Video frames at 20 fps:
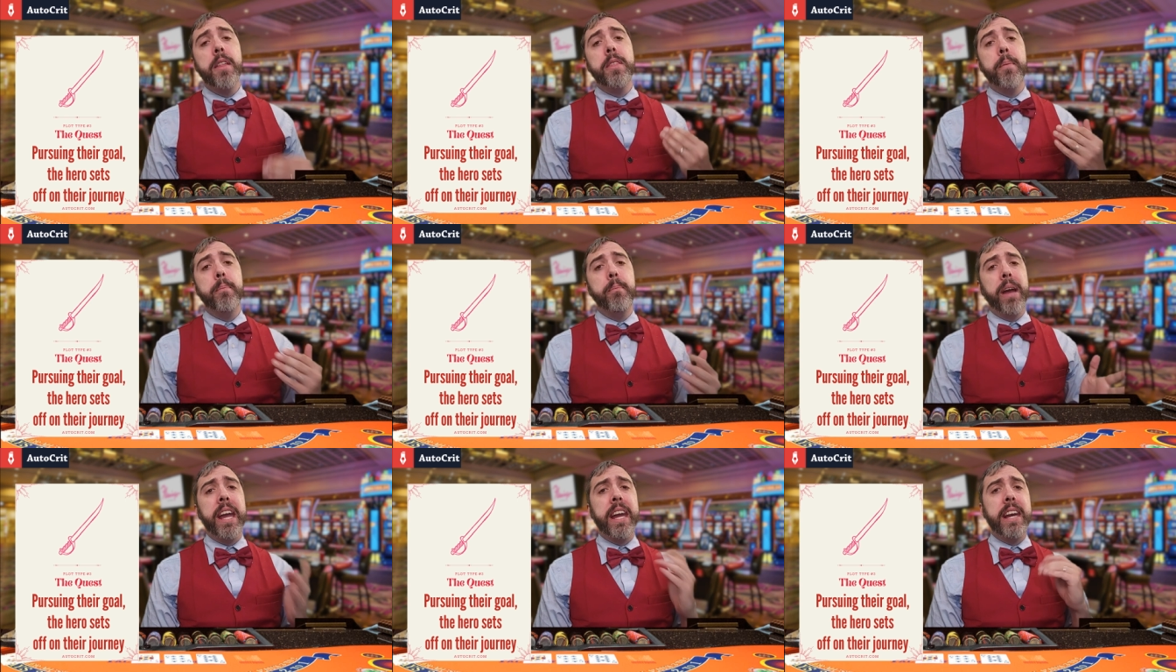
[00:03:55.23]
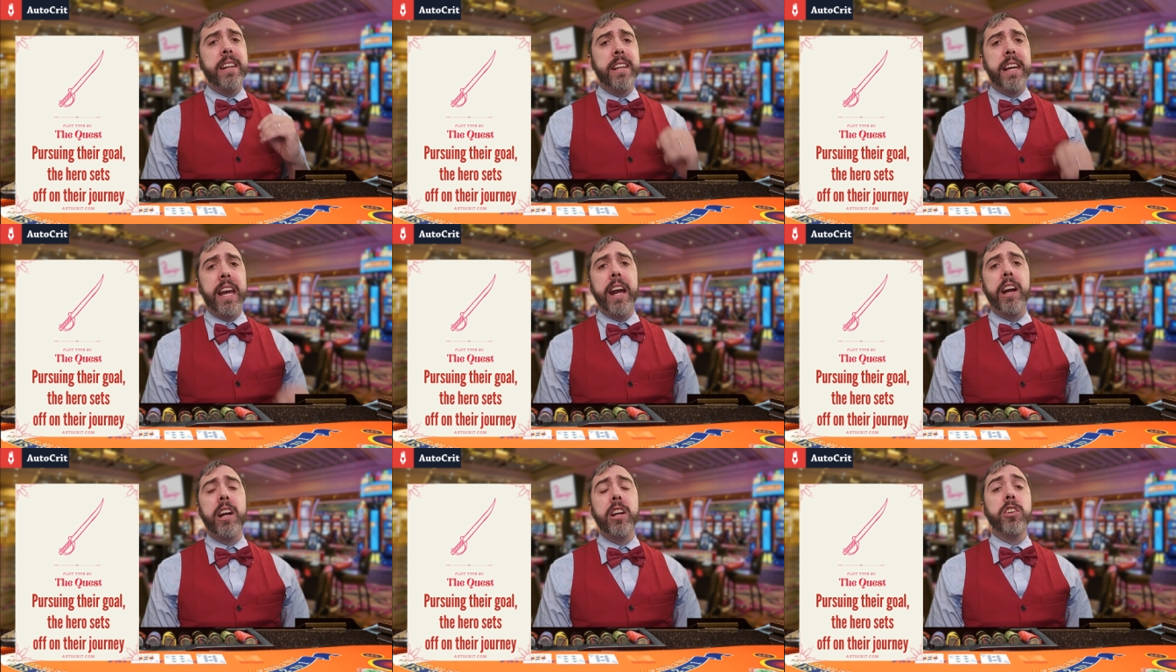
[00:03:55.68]
The main
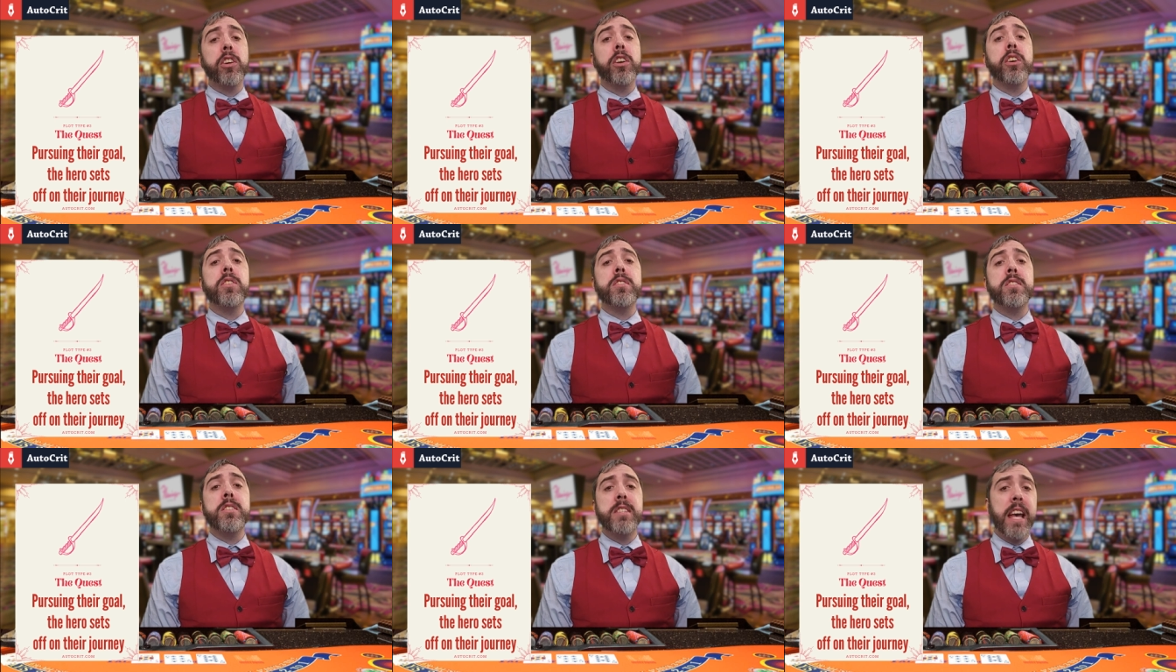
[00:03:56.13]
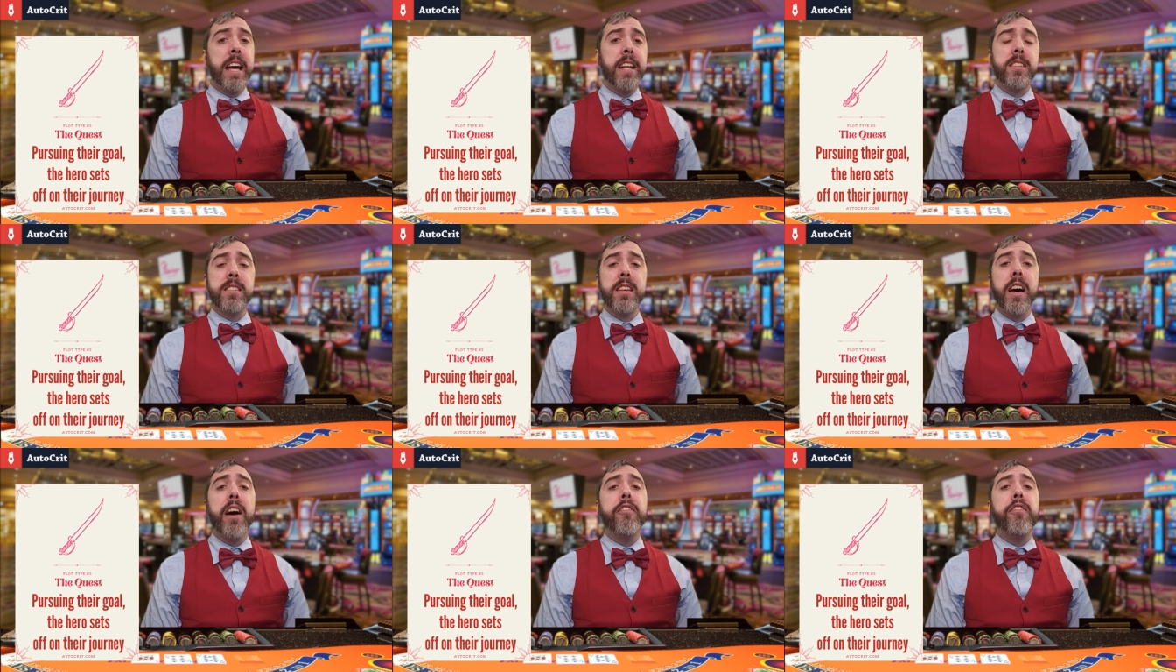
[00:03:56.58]
character
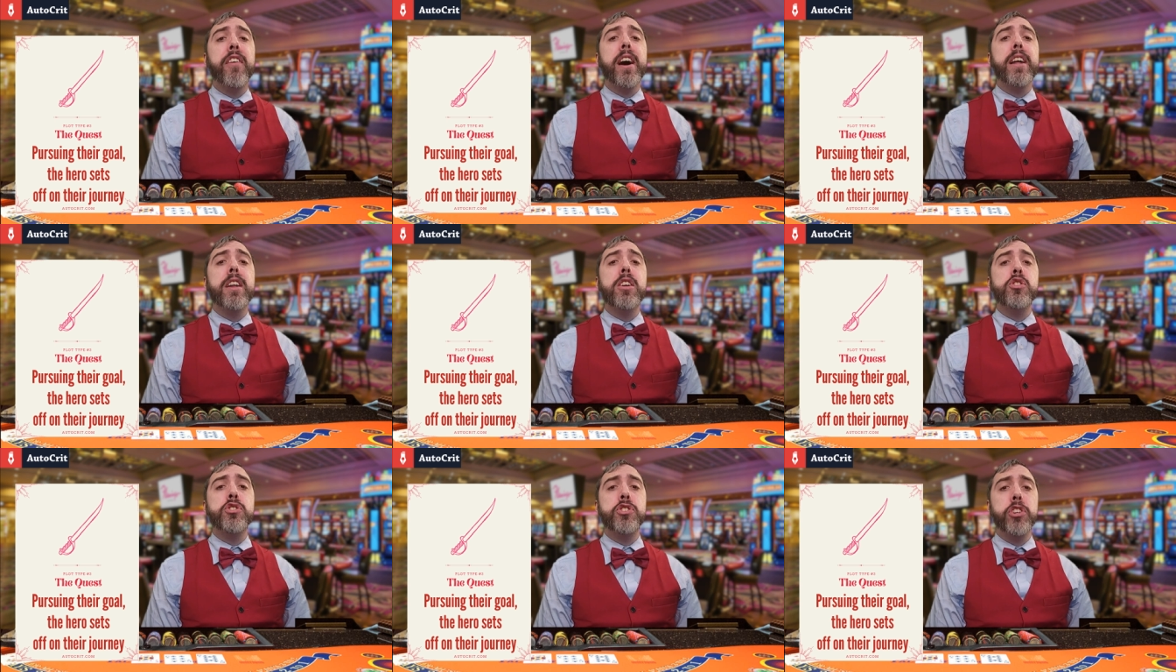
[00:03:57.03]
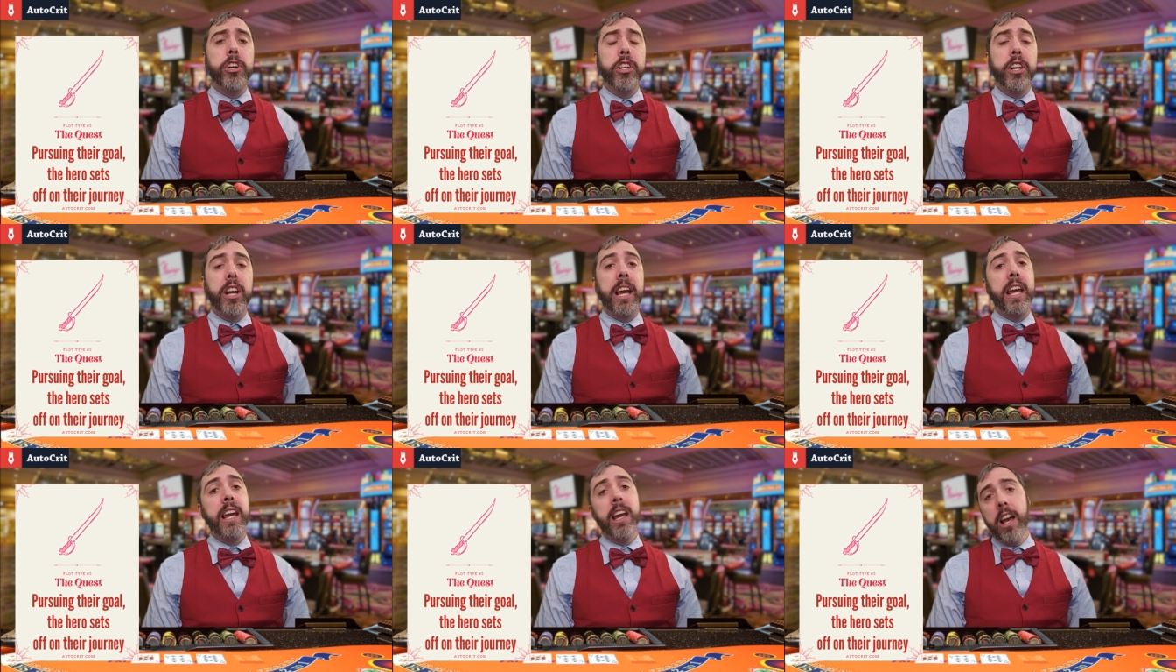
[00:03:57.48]
sets off on his
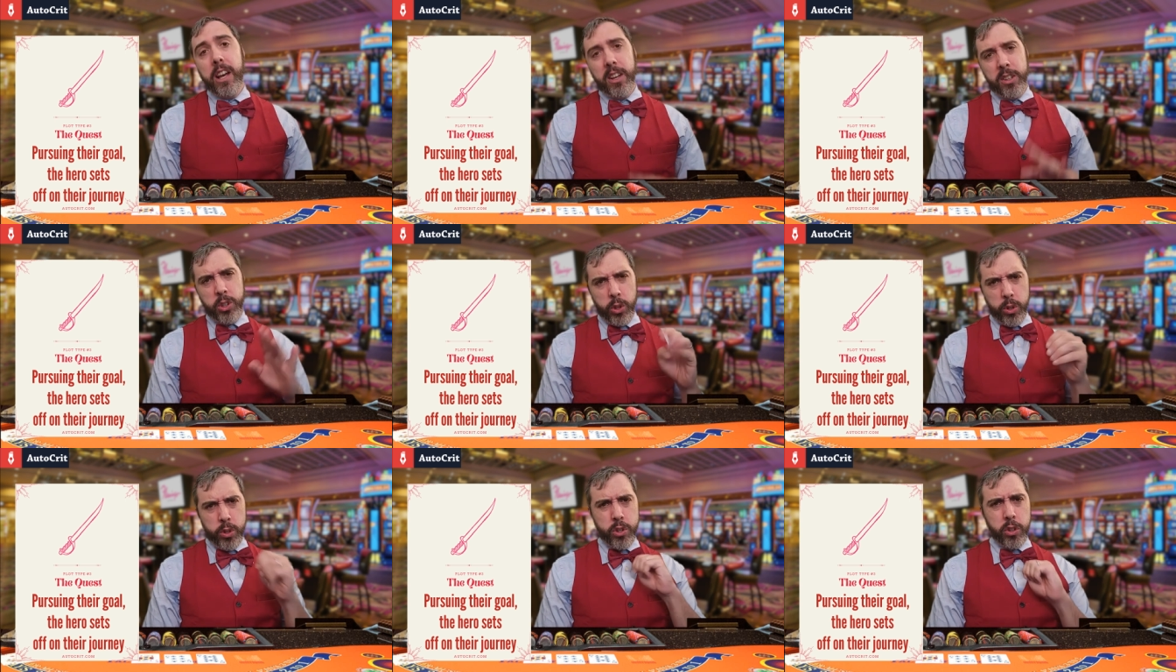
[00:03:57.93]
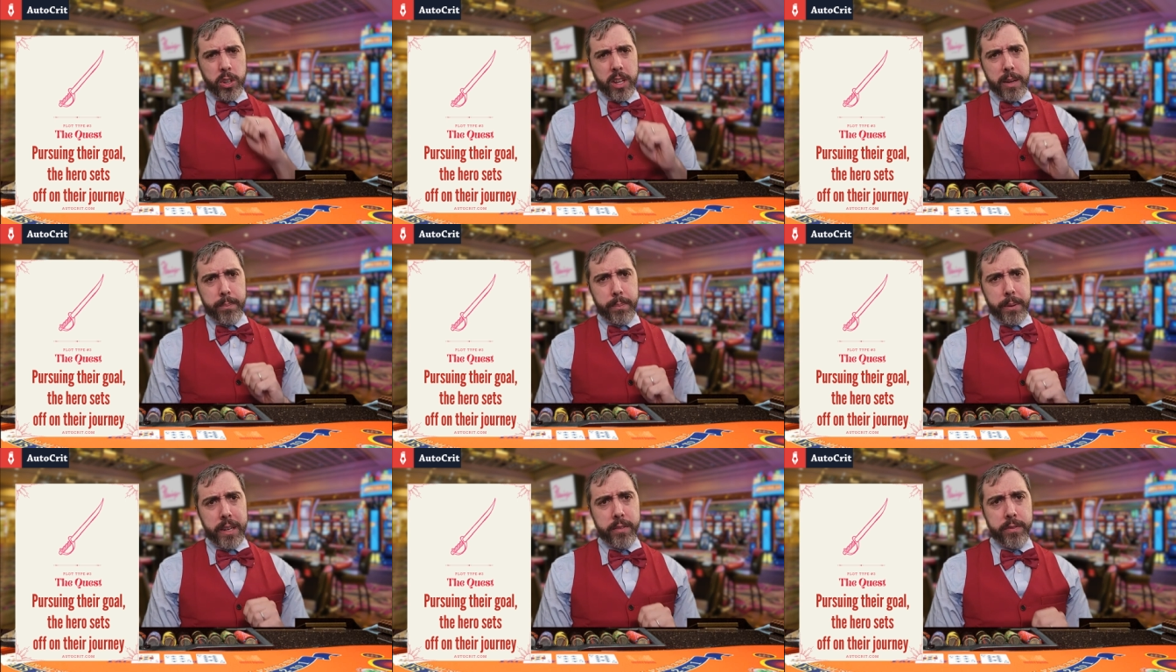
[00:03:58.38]
journey,
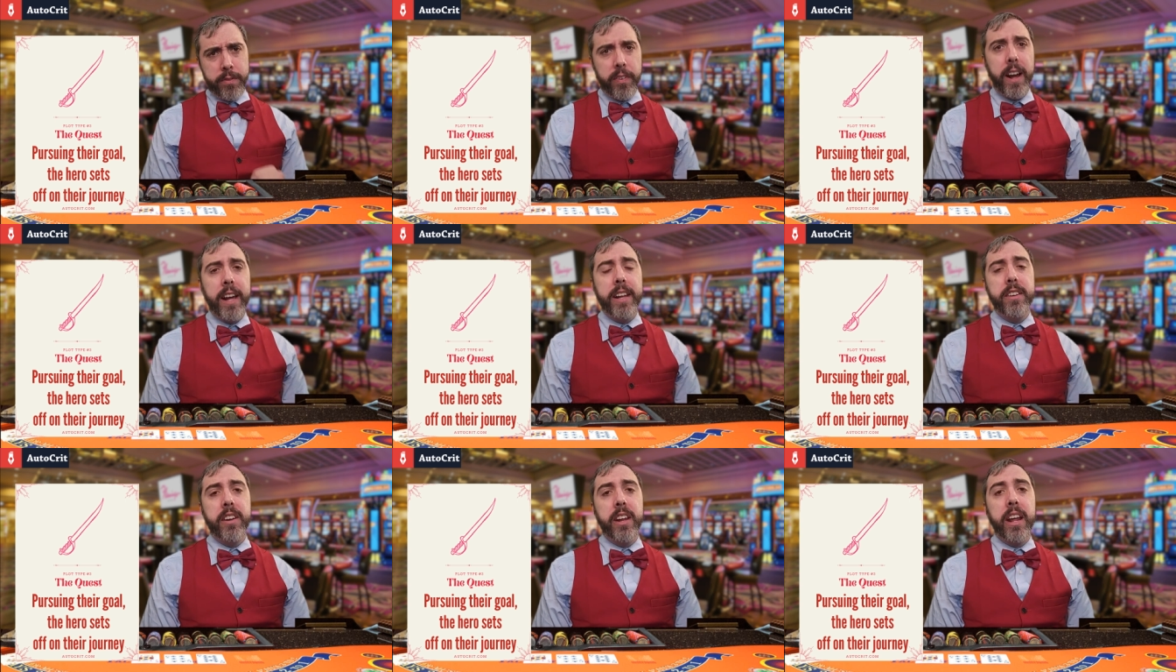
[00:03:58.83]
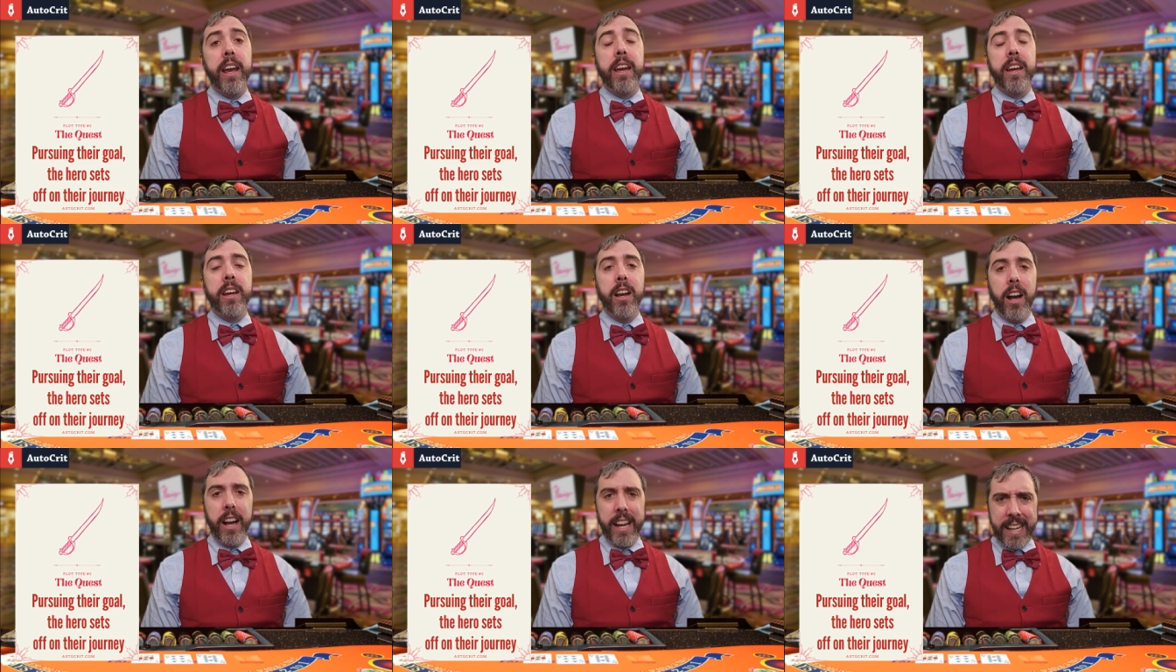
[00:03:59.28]
usually
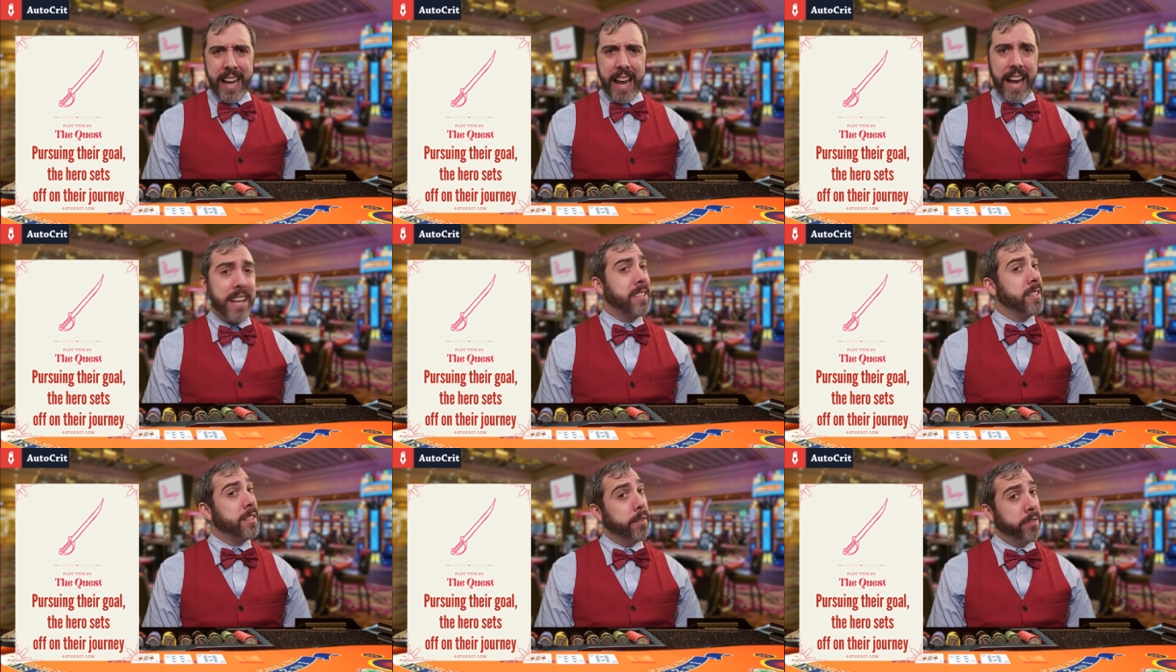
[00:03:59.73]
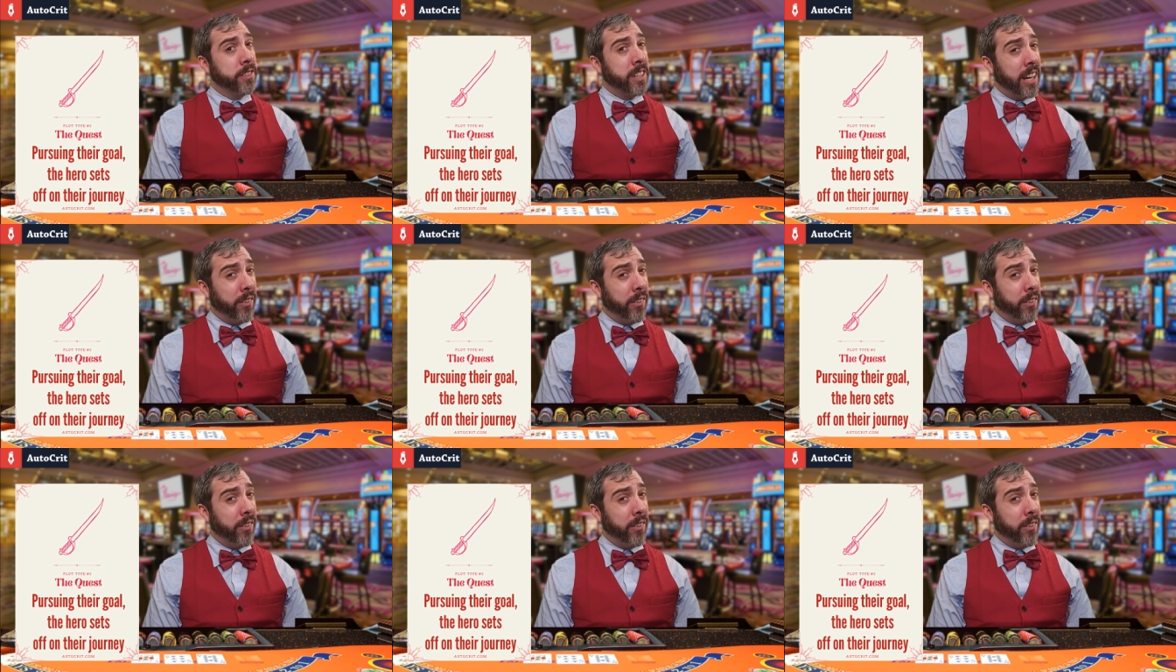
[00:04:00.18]
befriending a cast of